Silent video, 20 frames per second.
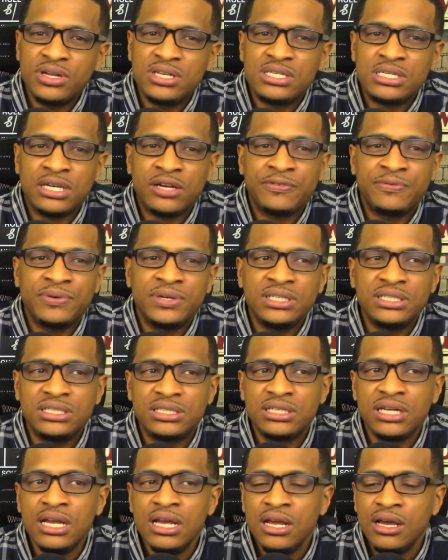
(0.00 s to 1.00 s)

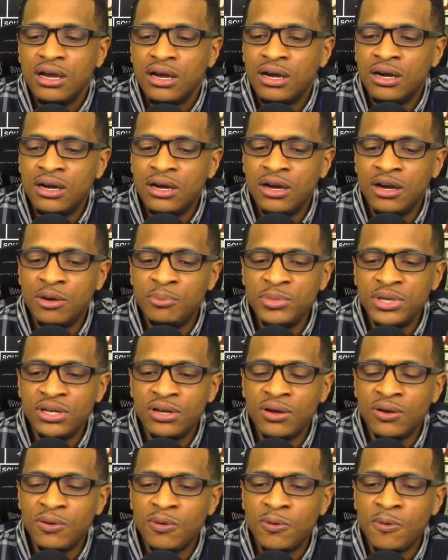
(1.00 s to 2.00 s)
selfish. Um, you
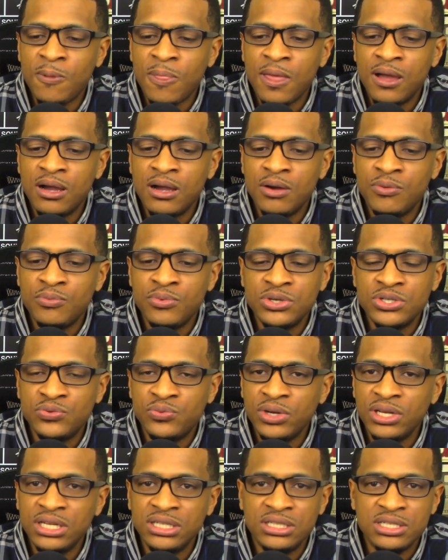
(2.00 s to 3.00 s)
know, uh, was
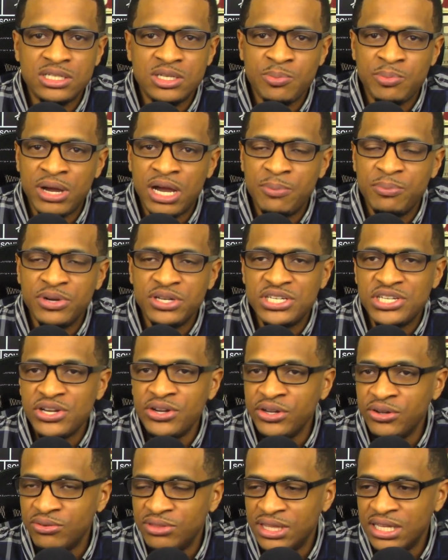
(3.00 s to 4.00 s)
really just about
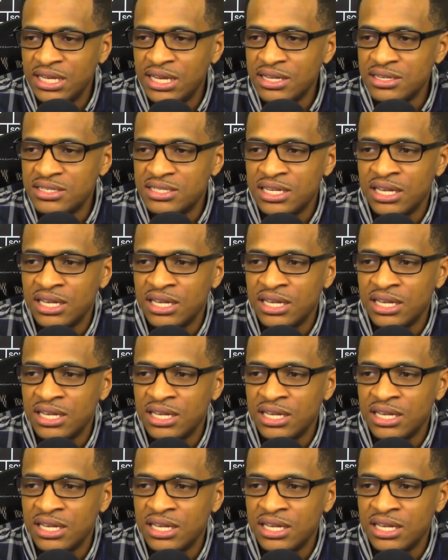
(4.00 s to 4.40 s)
material things.